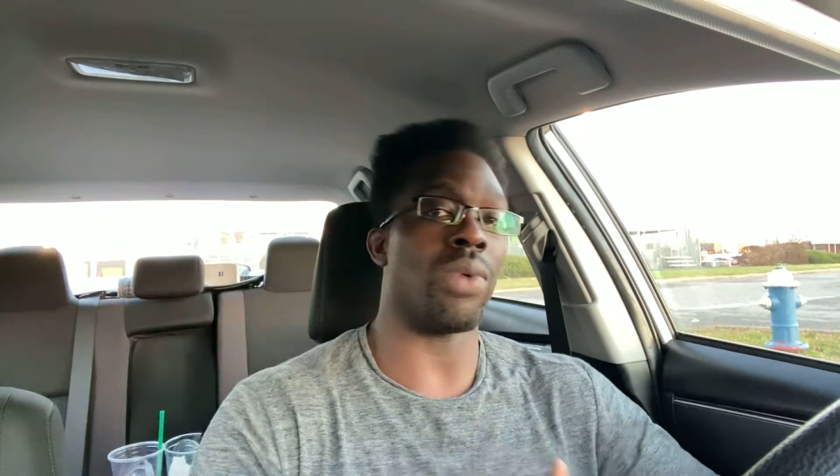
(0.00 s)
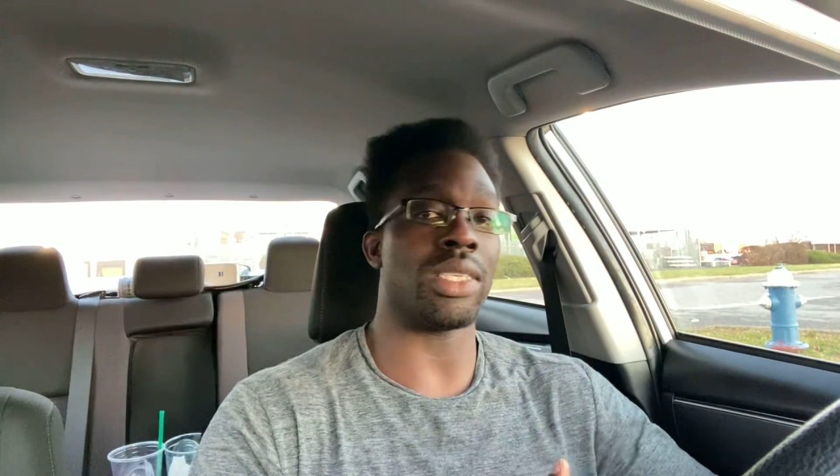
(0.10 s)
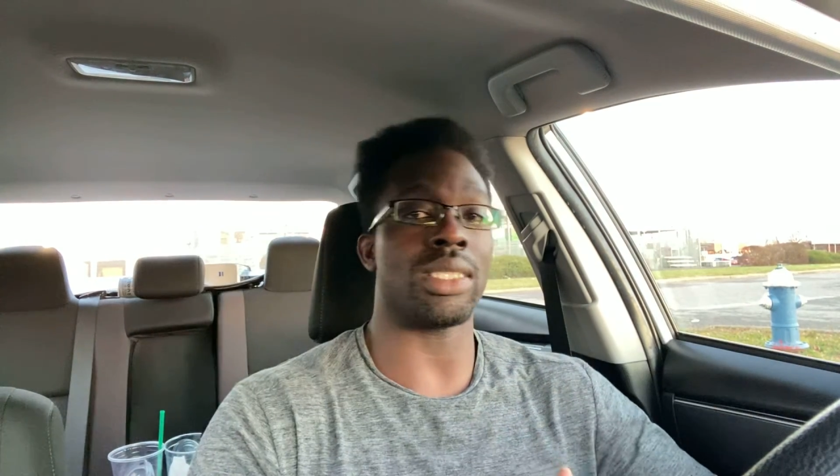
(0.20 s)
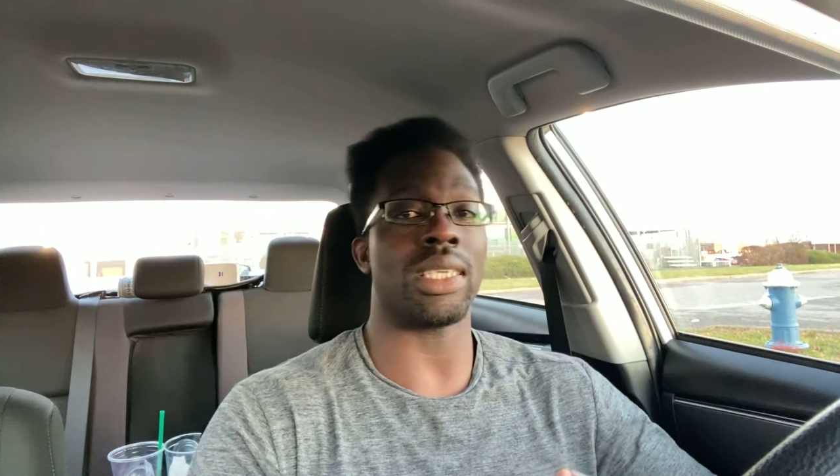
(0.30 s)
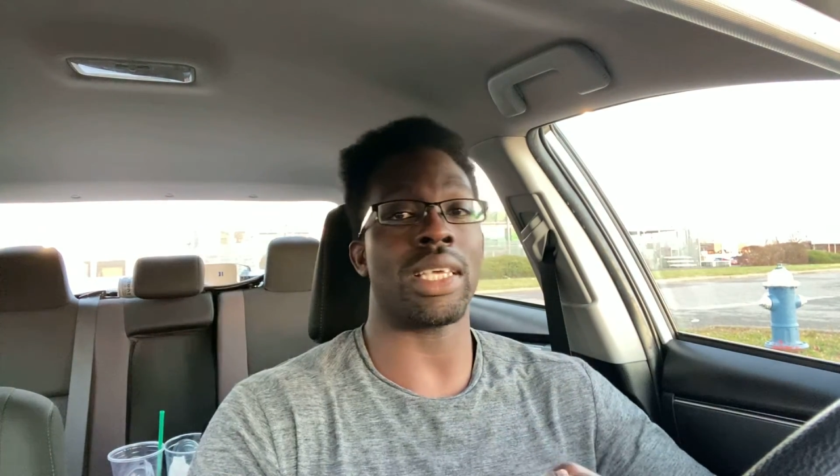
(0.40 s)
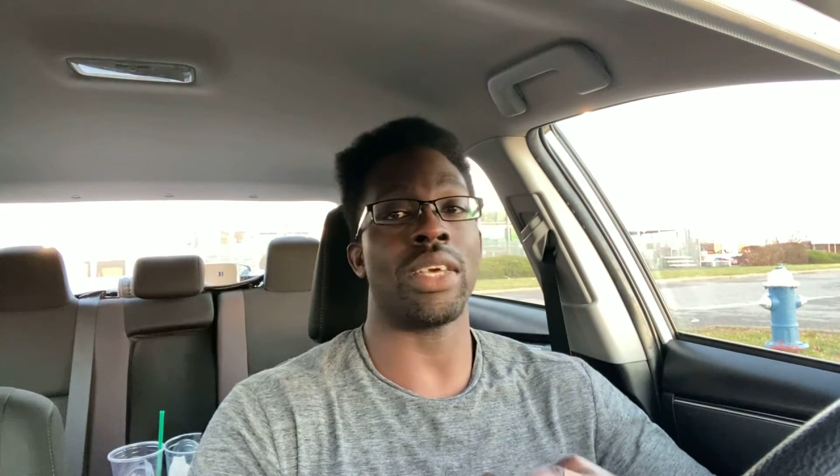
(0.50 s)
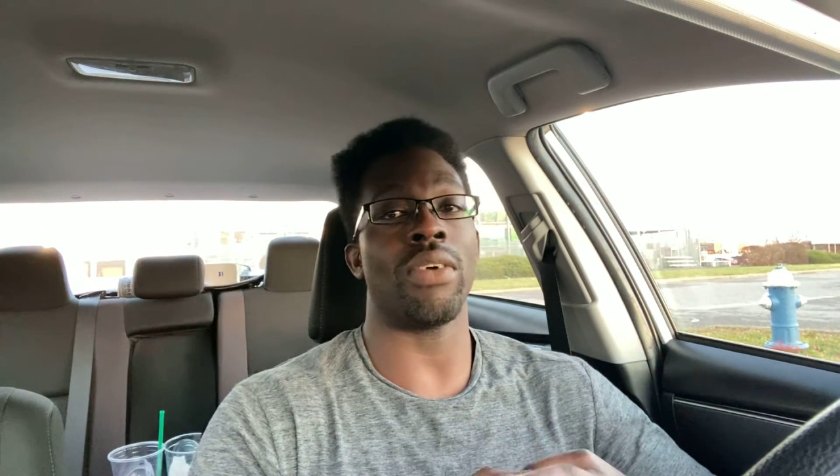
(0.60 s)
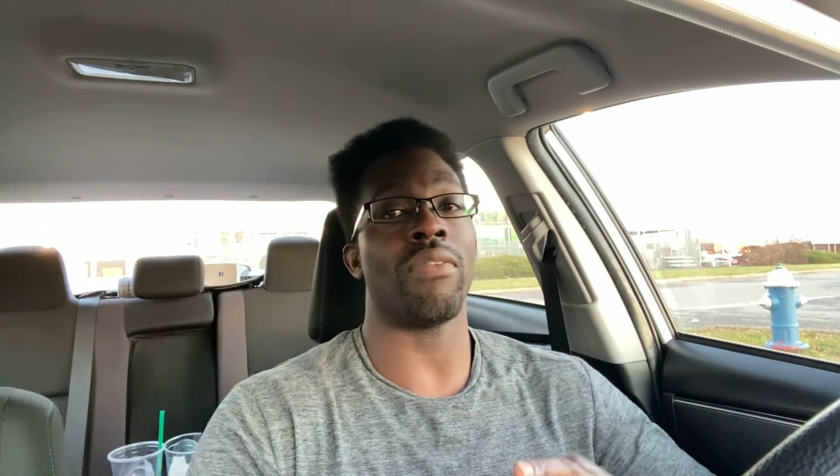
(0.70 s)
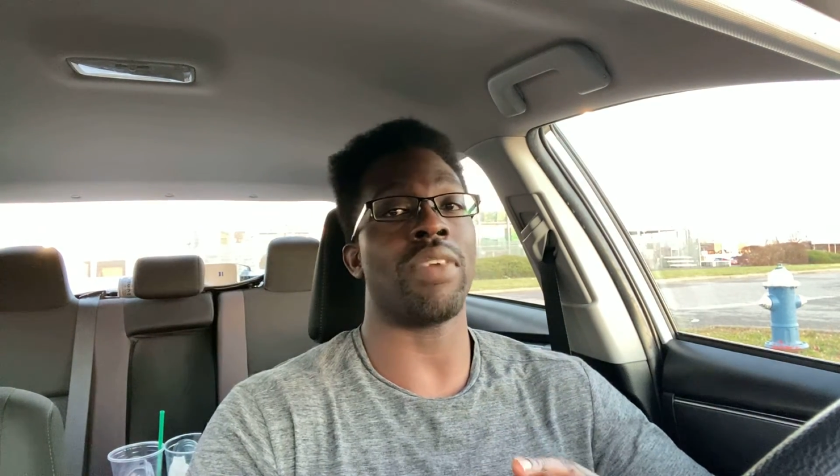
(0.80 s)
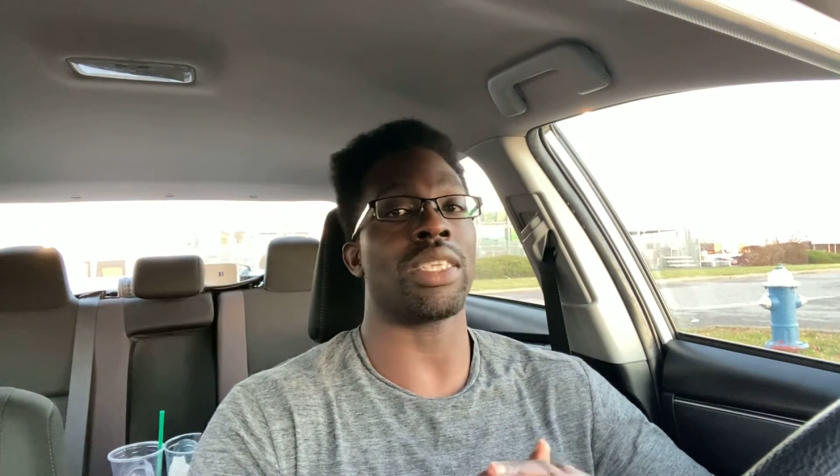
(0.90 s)
reason to
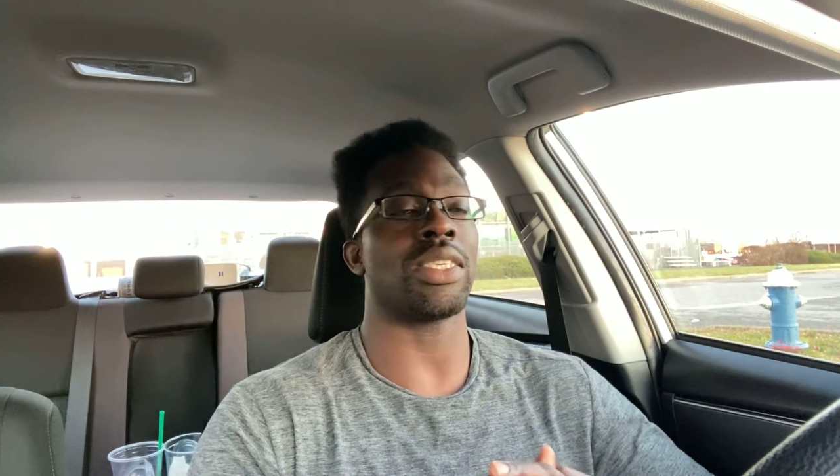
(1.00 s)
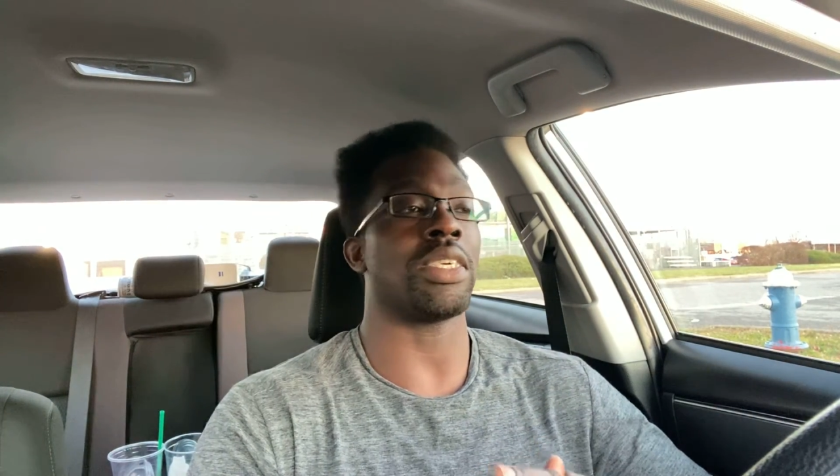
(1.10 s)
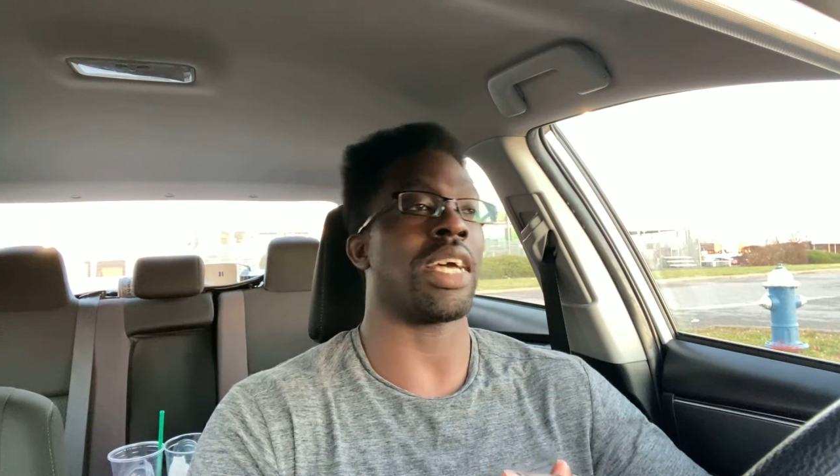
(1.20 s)
kill Victor.